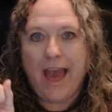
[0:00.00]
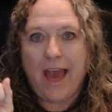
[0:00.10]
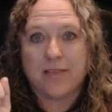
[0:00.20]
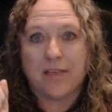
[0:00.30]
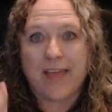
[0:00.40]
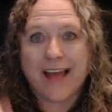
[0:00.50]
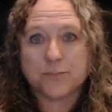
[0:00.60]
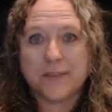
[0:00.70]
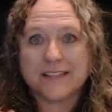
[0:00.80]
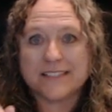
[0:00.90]
And the
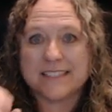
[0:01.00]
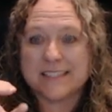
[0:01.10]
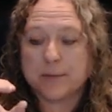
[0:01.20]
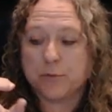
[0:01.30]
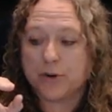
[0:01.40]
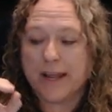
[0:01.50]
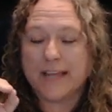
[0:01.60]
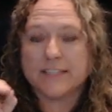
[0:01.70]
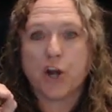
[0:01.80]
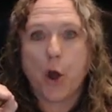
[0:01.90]
last one that's similar
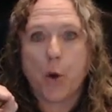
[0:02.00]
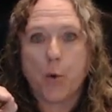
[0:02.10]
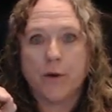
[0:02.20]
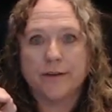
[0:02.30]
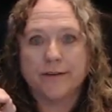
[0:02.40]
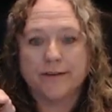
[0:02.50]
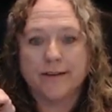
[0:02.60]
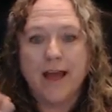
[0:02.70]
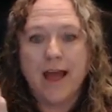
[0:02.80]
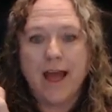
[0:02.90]
is an O.
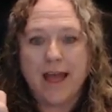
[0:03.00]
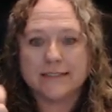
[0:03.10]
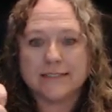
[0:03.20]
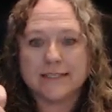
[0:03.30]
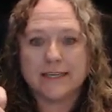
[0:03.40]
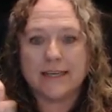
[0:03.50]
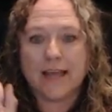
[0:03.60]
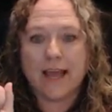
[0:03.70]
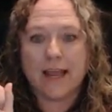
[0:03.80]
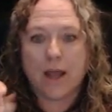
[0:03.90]
S, E,
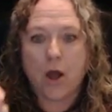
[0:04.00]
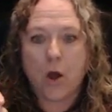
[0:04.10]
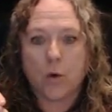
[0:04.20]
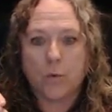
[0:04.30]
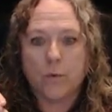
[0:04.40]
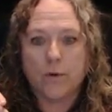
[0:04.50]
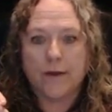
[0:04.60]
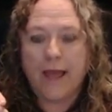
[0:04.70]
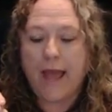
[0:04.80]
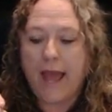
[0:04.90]
A, O.
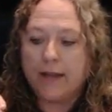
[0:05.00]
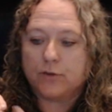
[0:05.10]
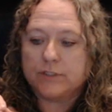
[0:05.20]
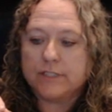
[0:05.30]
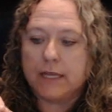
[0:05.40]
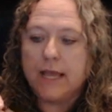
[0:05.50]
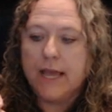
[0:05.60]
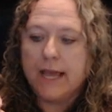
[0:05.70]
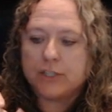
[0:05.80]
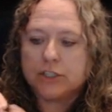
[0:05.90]
And you see,
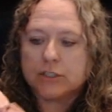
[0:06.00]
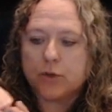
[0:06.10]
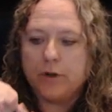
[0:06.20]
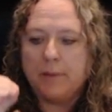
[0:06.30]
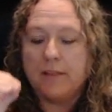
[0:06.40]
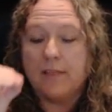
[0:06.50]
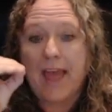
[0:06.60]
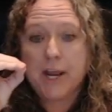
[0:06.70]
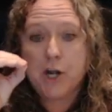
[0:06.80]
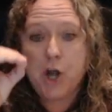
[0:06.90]
it's just going to be
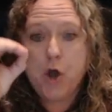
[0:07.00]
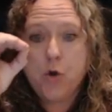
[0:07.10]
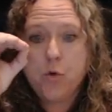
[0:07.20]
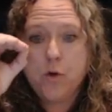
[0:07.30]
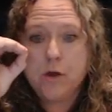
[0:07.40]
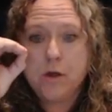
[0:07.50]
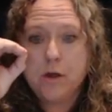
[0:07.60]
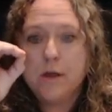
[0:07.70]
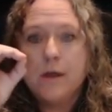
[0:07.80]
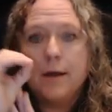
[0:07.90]
like an O,
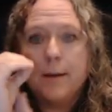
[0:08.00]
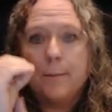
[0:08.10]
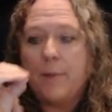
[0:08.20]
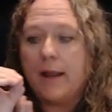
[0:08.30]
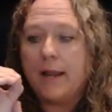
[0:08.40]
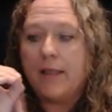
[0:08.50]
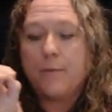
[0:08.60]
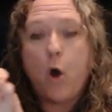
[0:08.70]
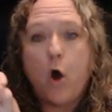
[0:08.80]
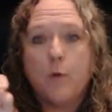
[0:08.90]
but the
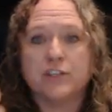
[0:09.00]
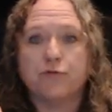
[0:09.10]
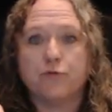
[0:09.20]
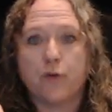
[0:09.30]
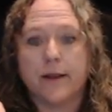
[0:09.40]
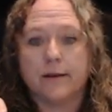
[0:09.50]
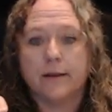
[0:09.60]
palm is in front.